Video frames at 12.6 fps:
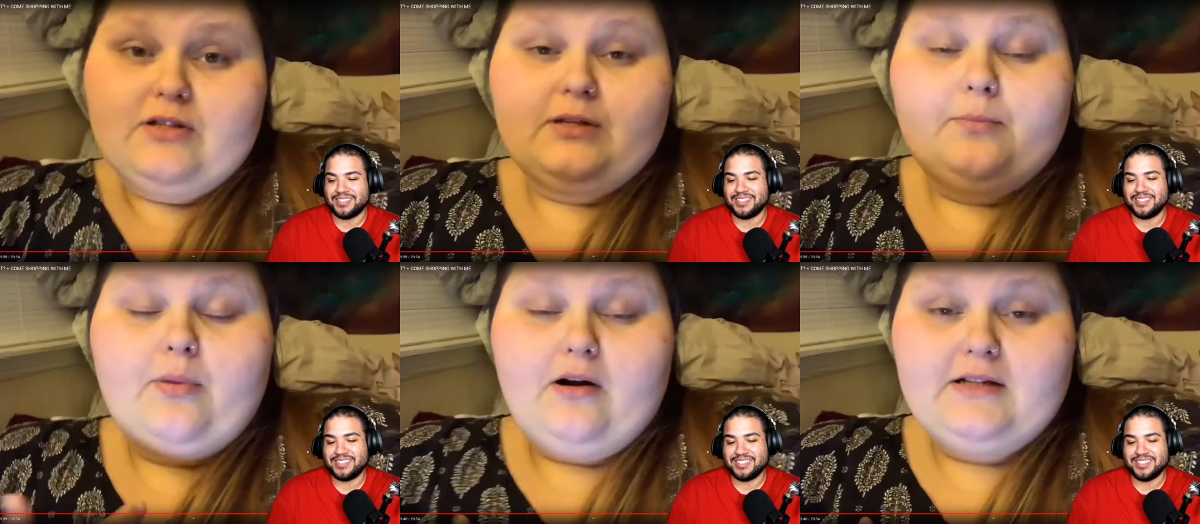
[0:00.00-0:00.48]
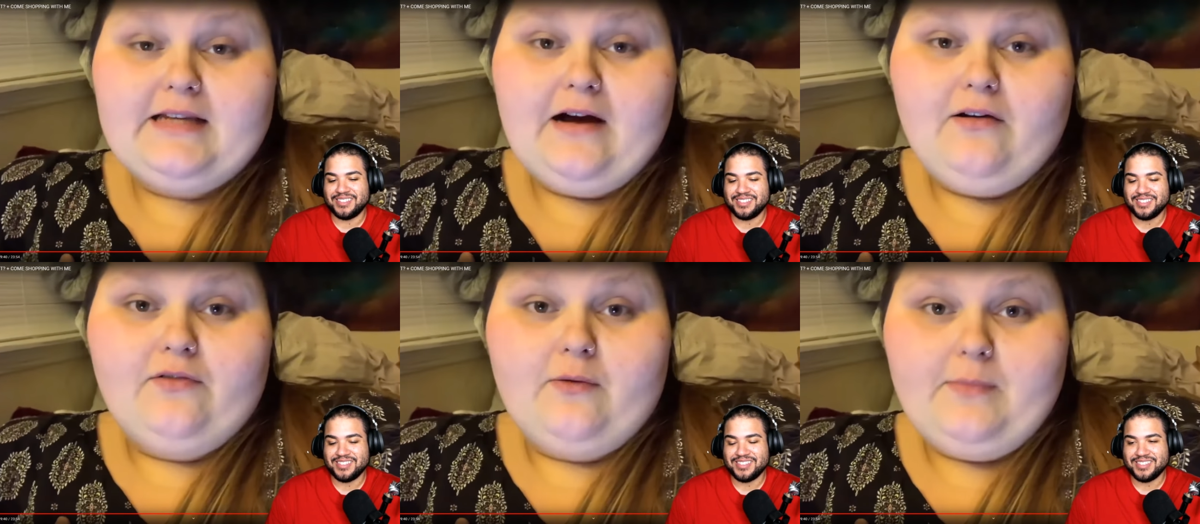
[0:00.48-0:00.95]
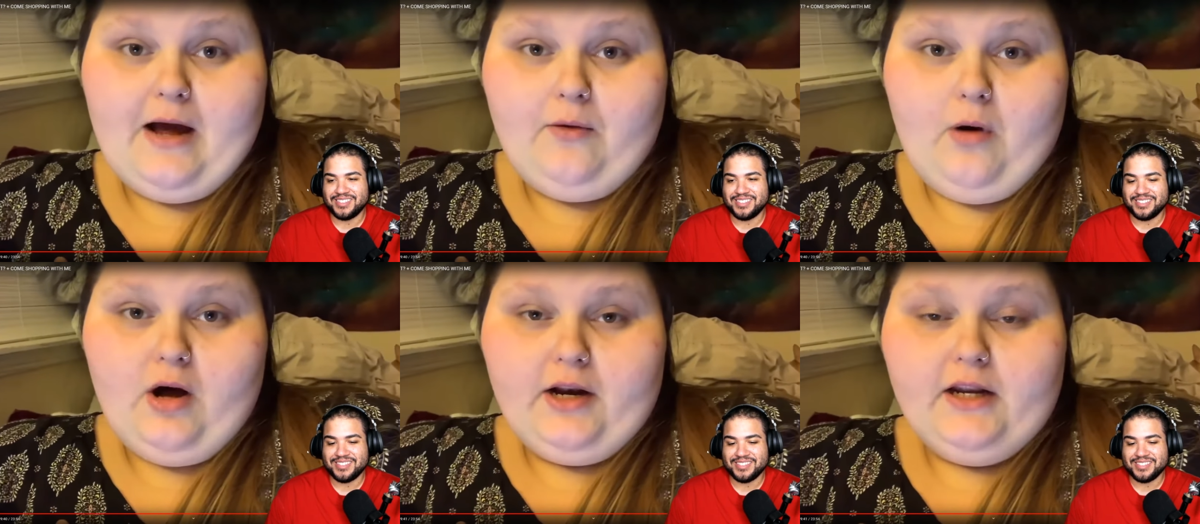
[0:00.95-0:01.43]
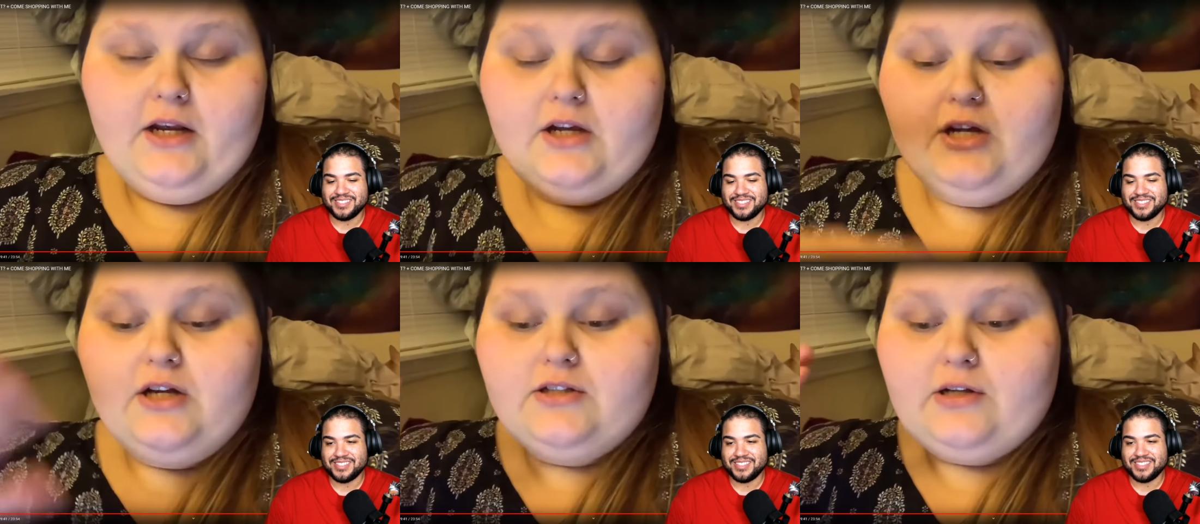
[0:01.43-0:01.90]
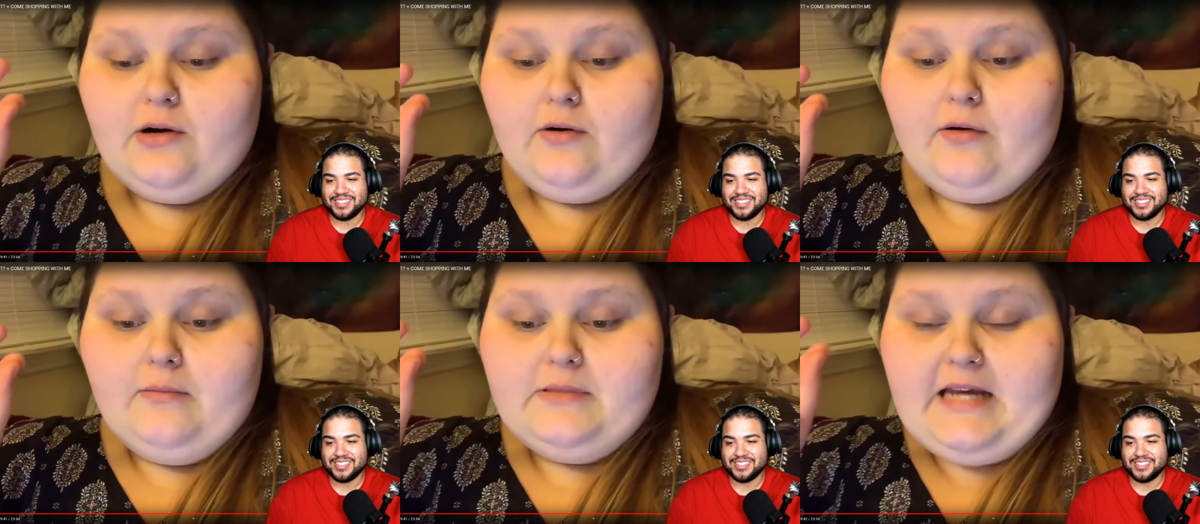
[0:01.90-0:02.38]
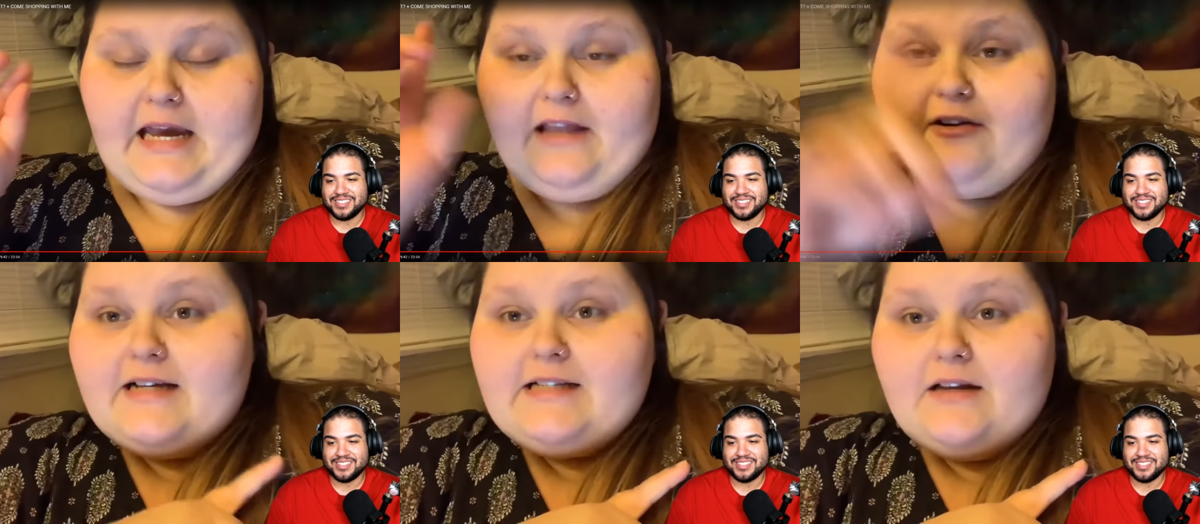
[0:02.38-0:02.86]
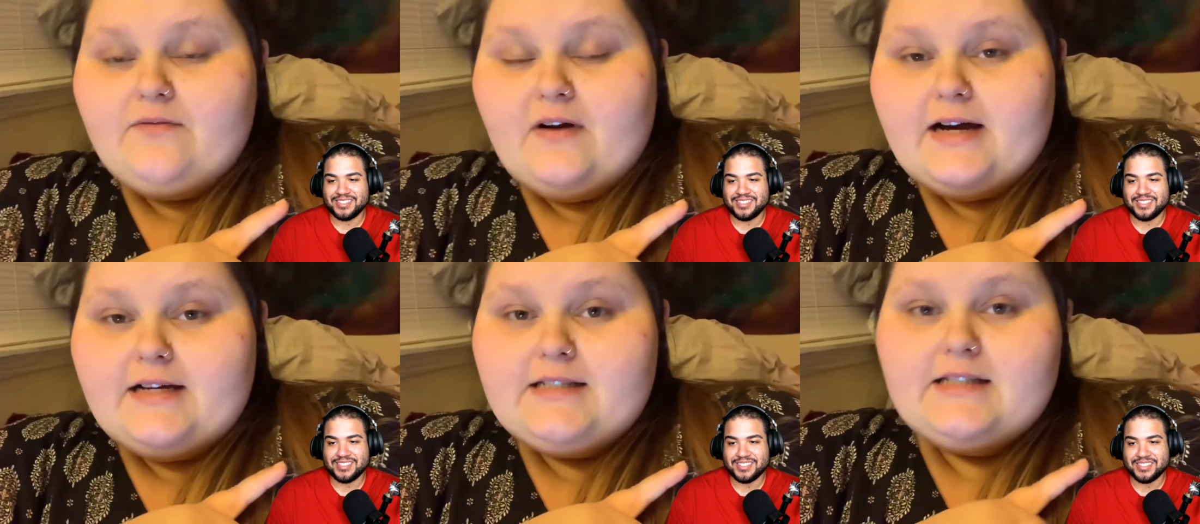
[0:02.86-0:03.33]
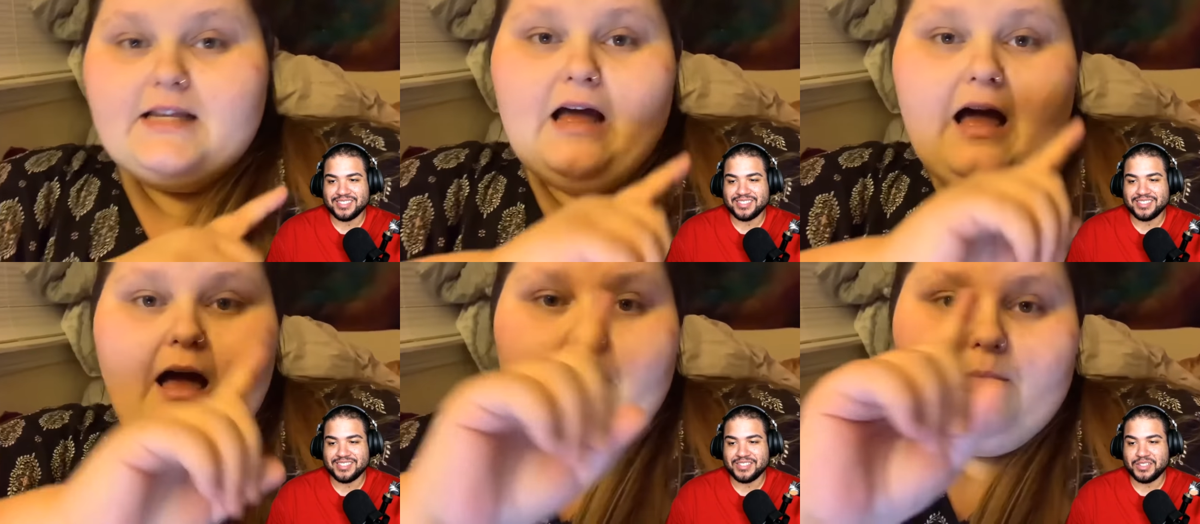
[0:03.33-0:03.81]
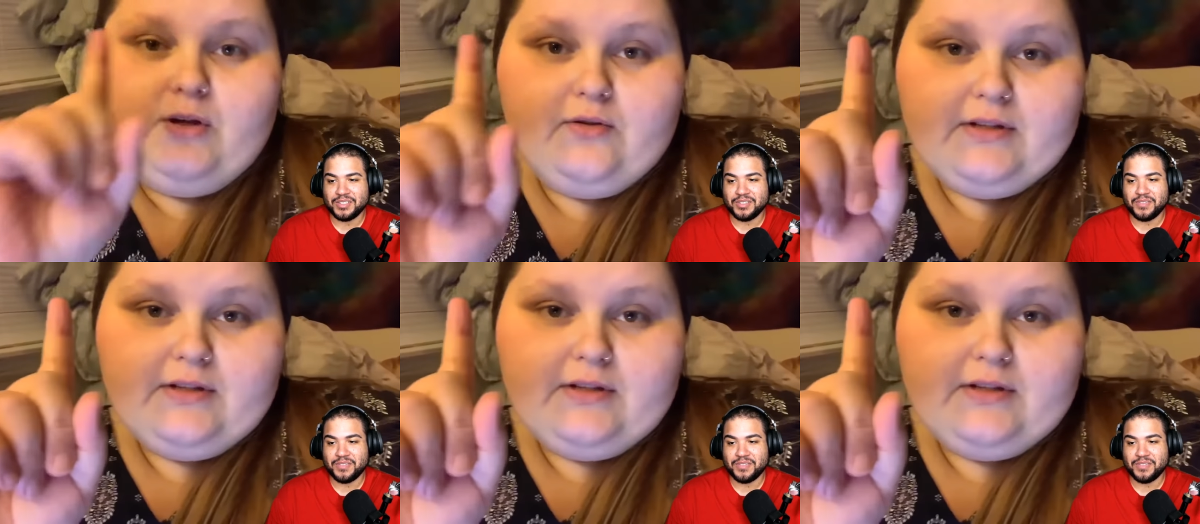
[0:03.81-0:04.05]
Speaker 1: parts out from now on. So I'm taking your guys' advice. I'm using.